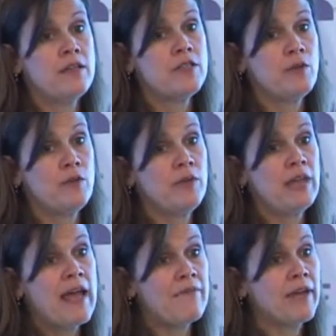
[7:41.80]
So we're
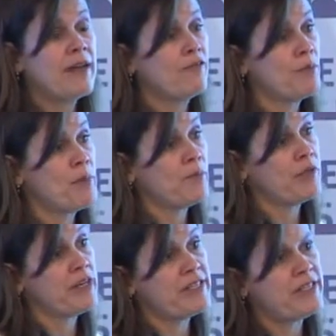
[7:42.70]
really advocating for people
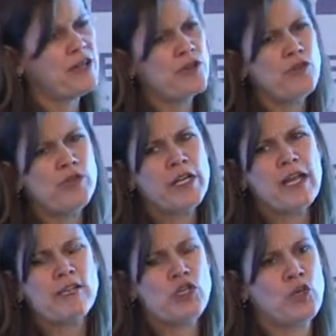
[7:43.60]
to consider using
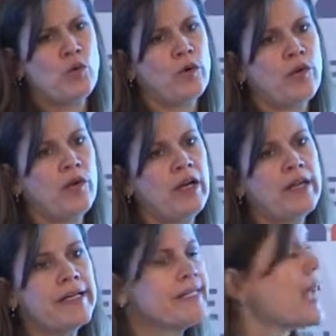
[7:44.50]
a shorter
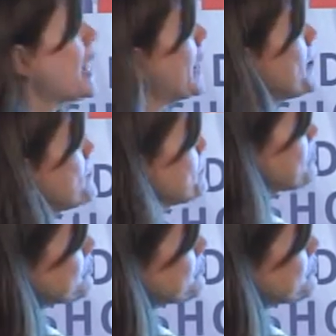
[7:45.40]
time.